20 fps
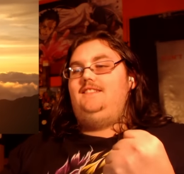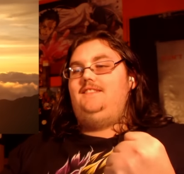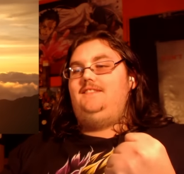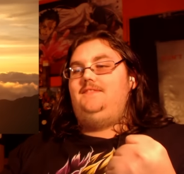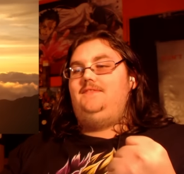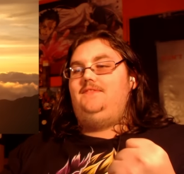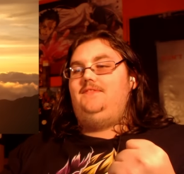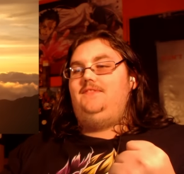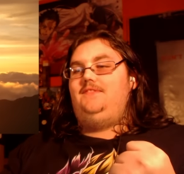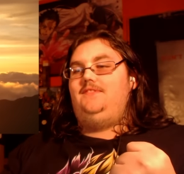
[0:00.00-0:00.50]

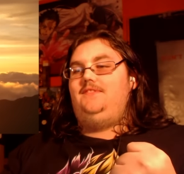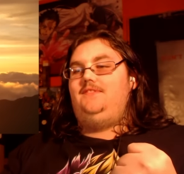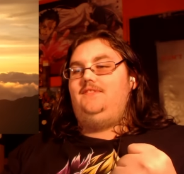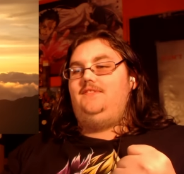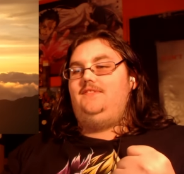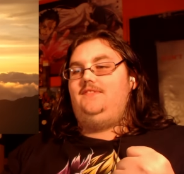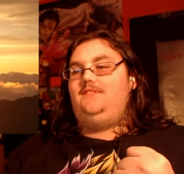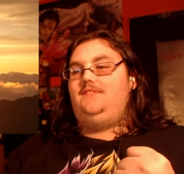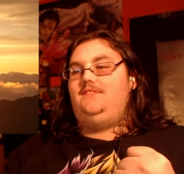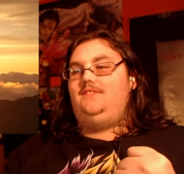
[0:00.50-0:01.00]

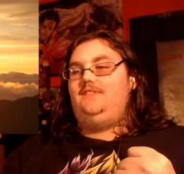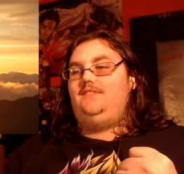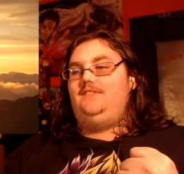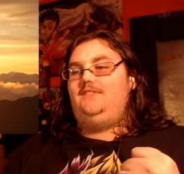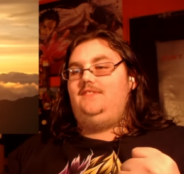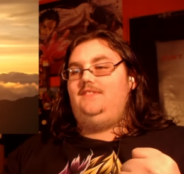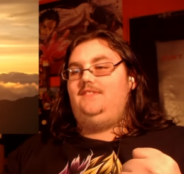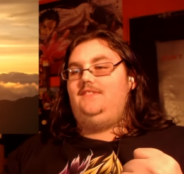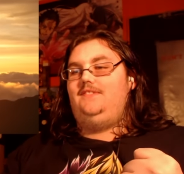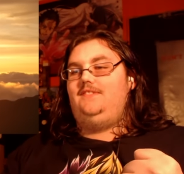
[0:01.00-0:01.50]

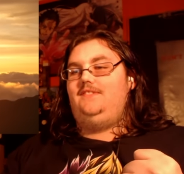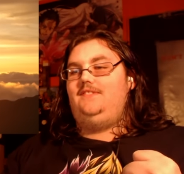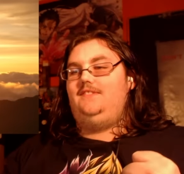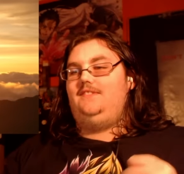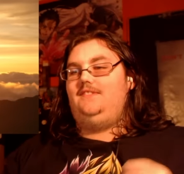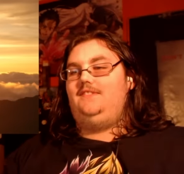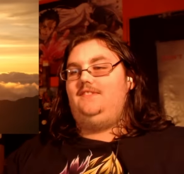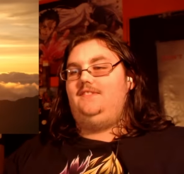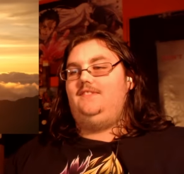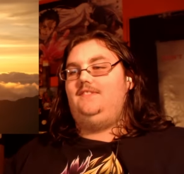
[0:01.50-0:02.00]

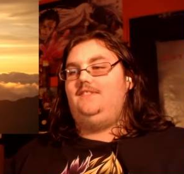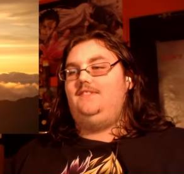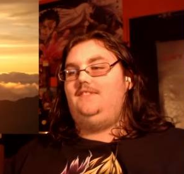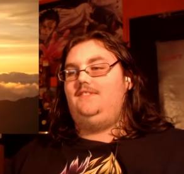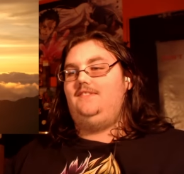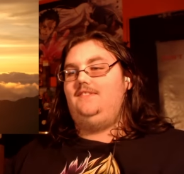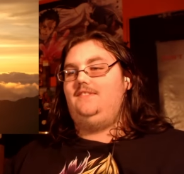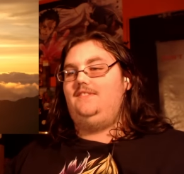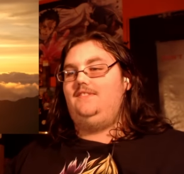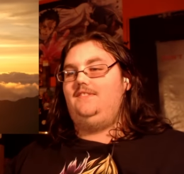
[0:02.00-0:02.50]

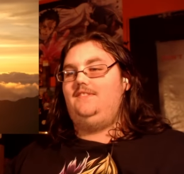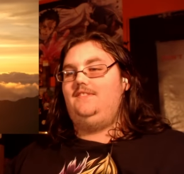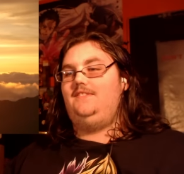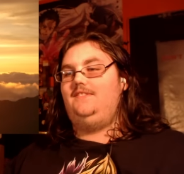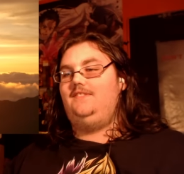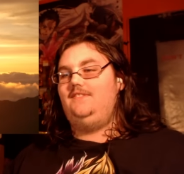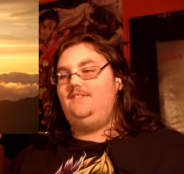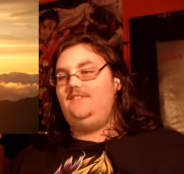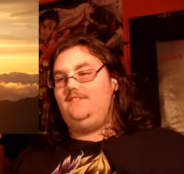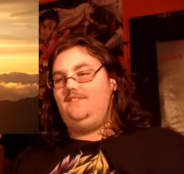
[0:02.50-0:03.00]

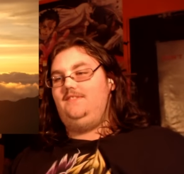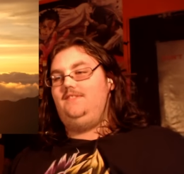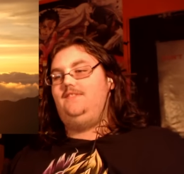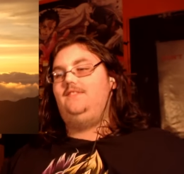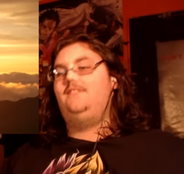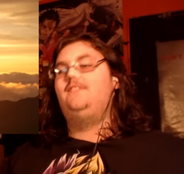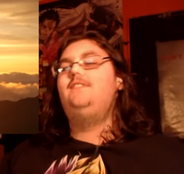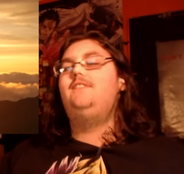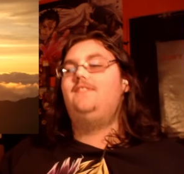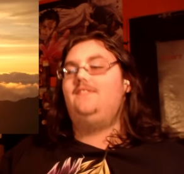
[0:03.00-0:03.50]

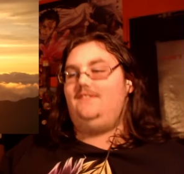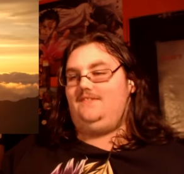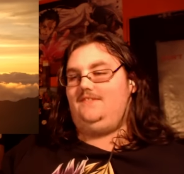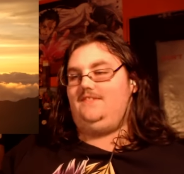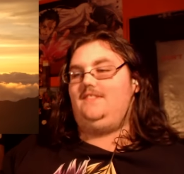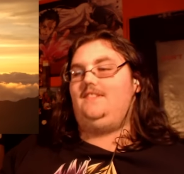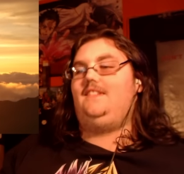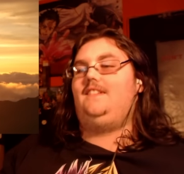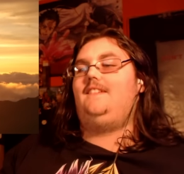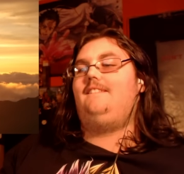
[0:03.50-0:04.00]

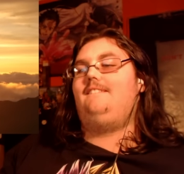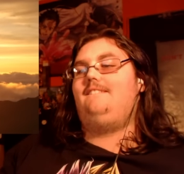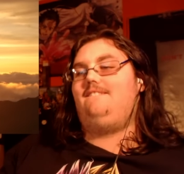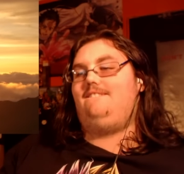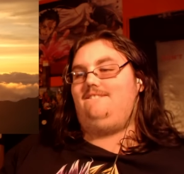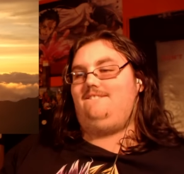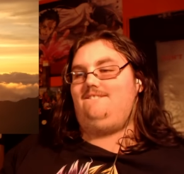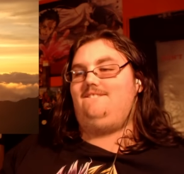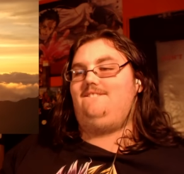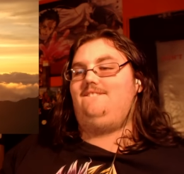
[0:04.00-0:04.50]

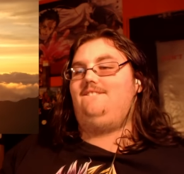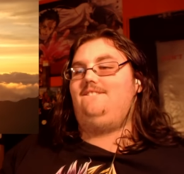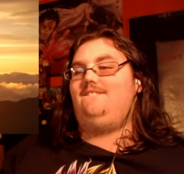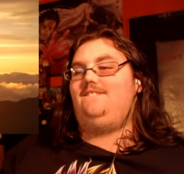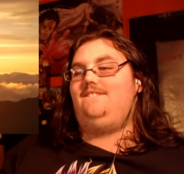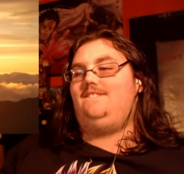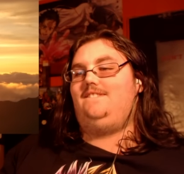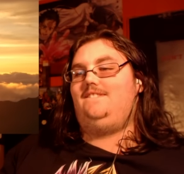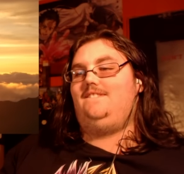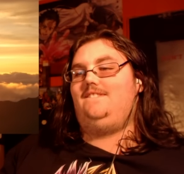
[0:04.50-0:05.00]

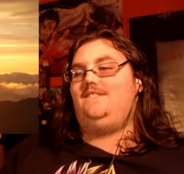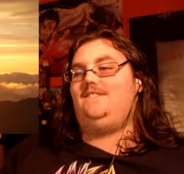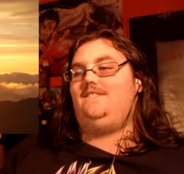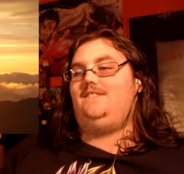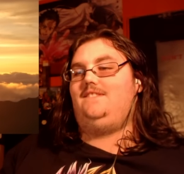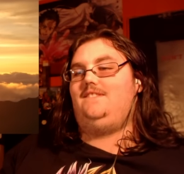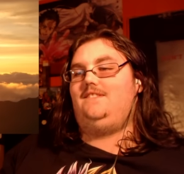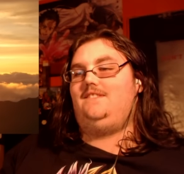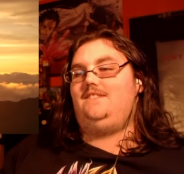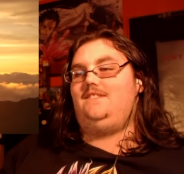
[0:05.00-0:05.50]

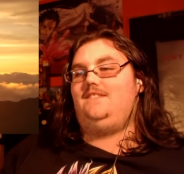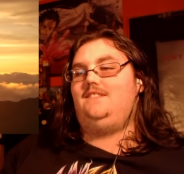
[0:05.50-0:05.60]
[no speech]